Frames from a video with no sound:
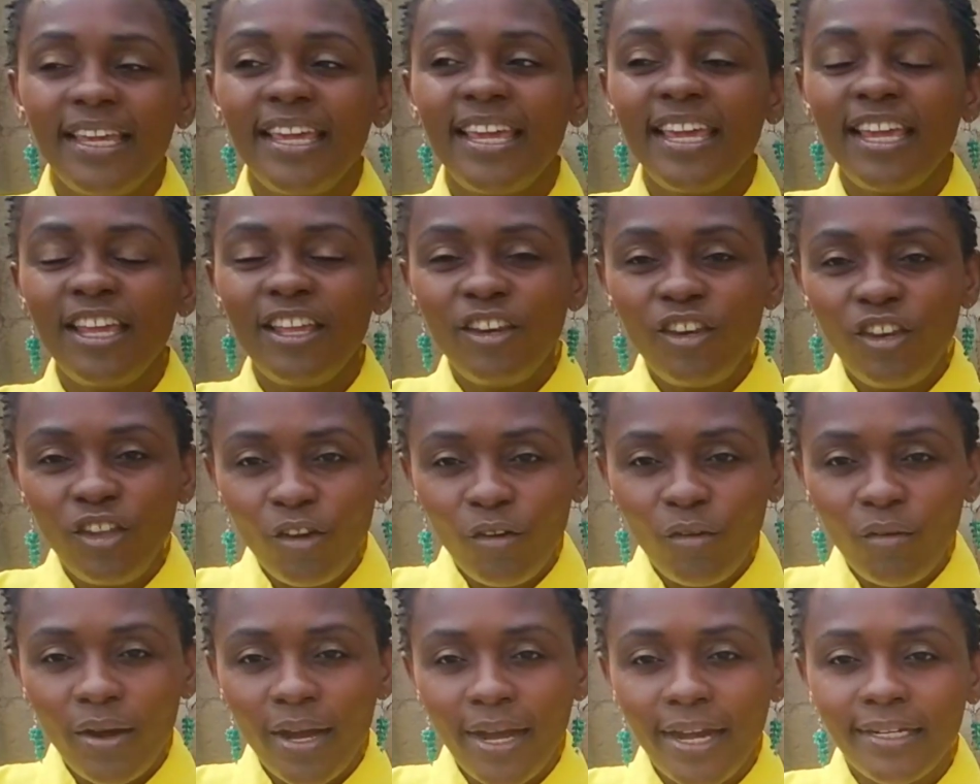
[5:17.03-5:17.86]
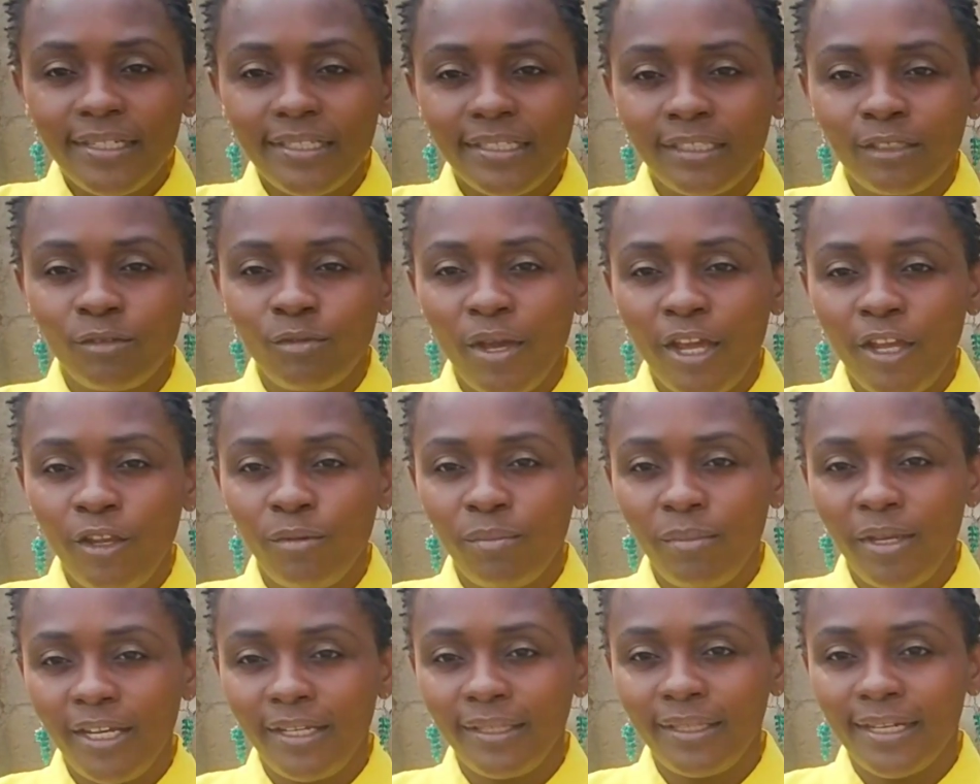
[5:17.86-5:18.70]
in your heart is where you
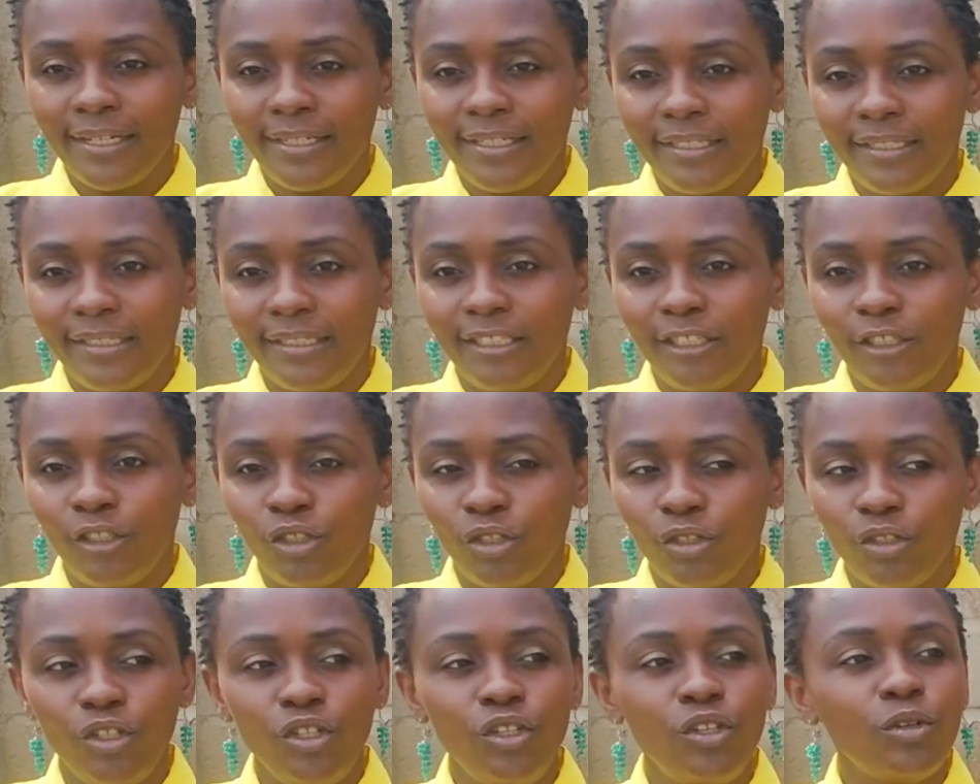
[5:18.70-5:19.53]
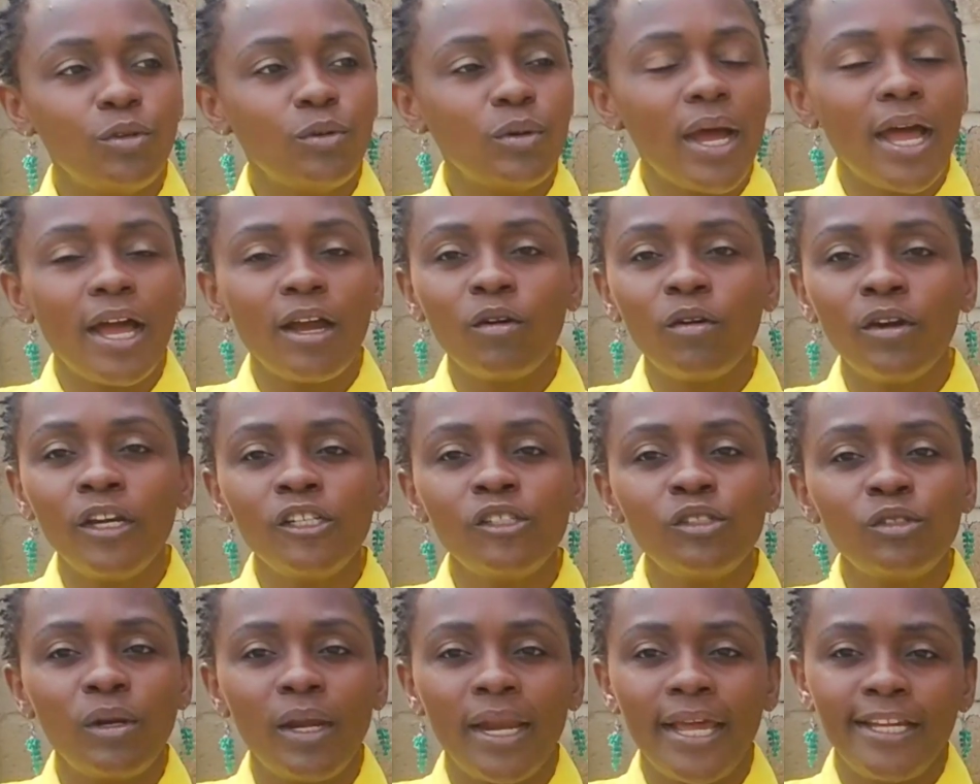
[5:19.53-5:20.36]
make that decision you are going
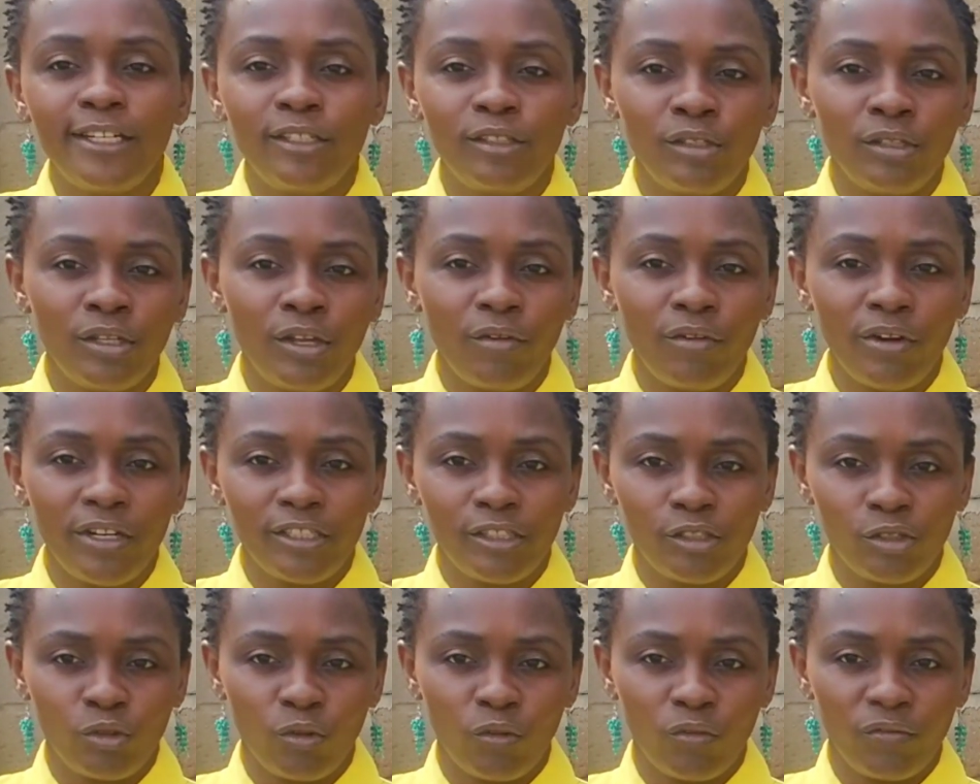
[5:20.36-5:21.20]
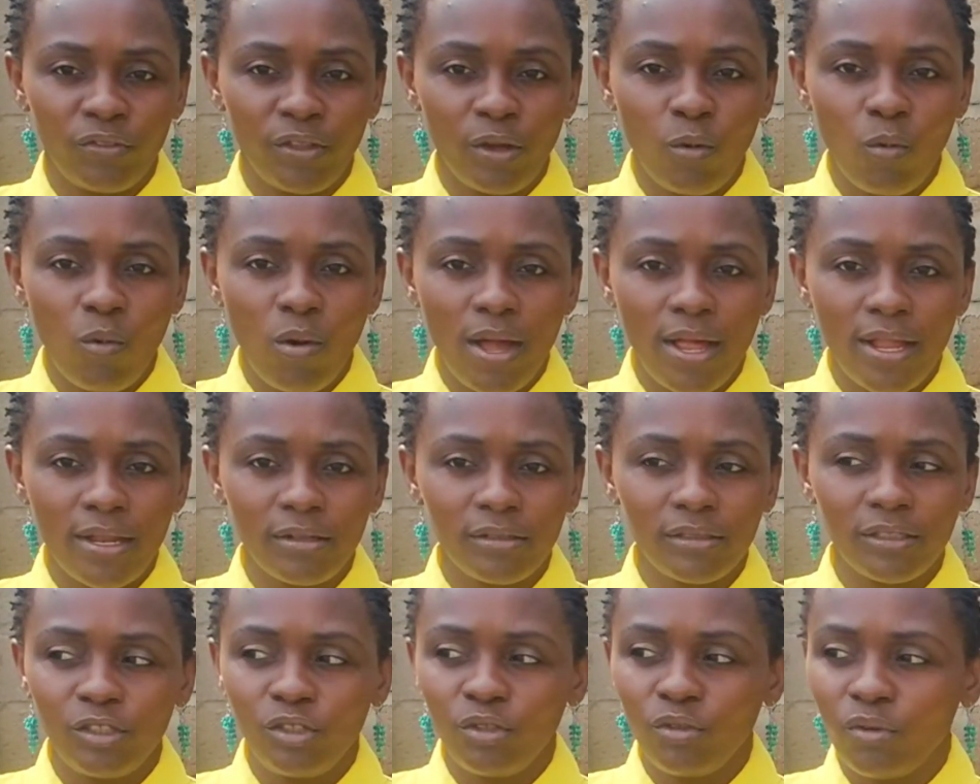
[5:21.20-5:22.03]
to lie to the rest of the
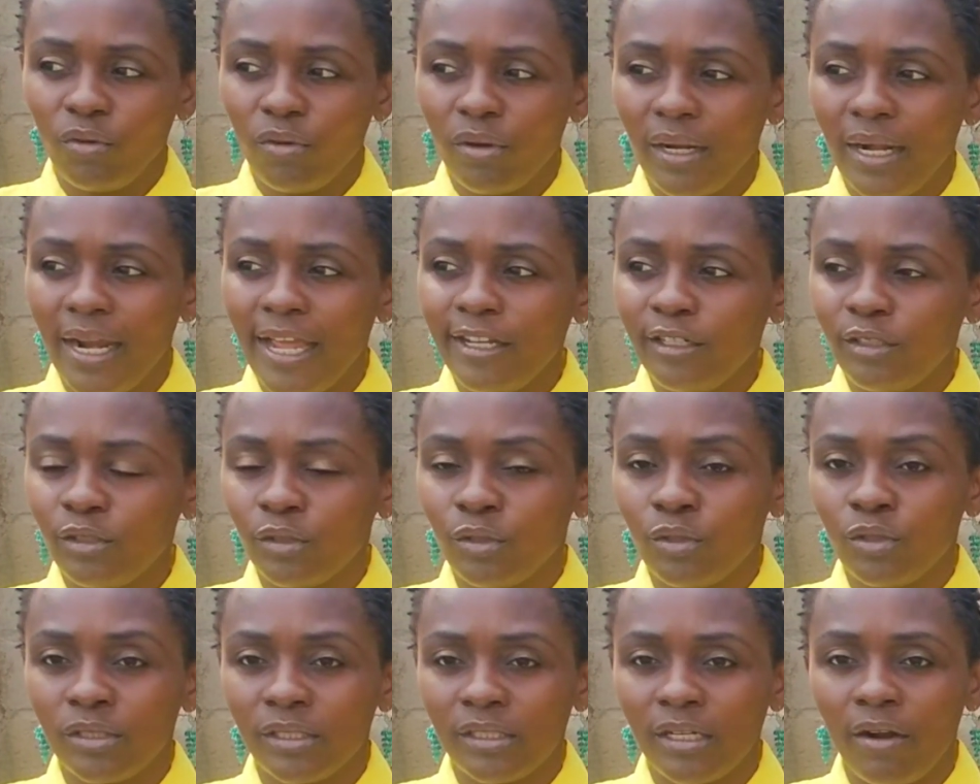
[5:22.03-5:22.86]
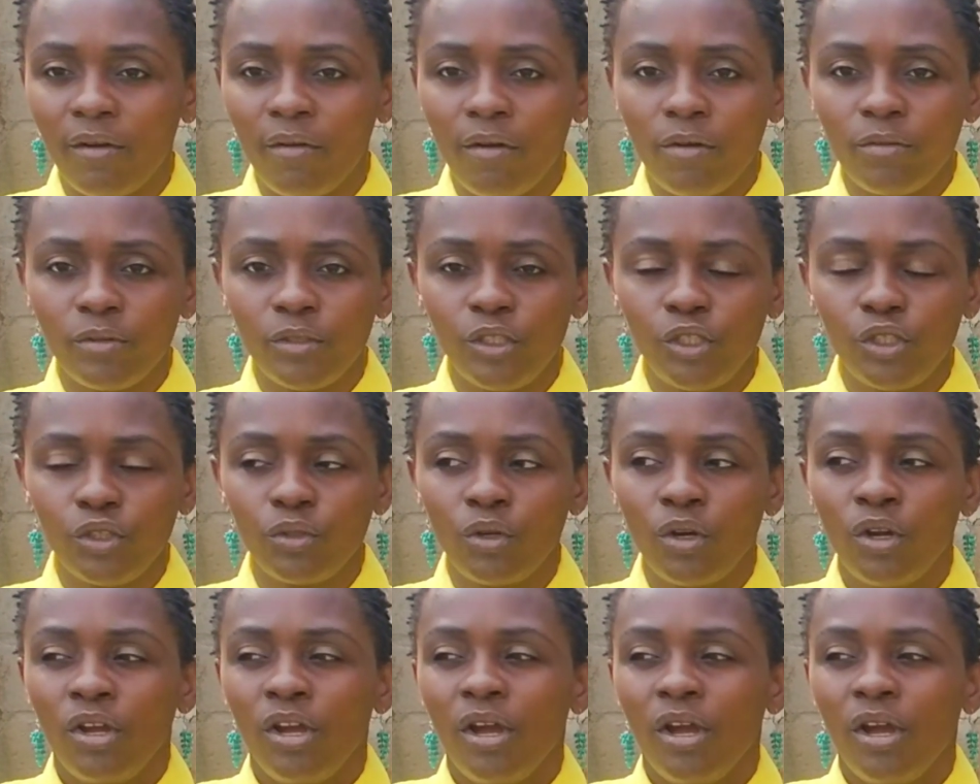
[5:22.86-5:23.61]
world you lie to those around you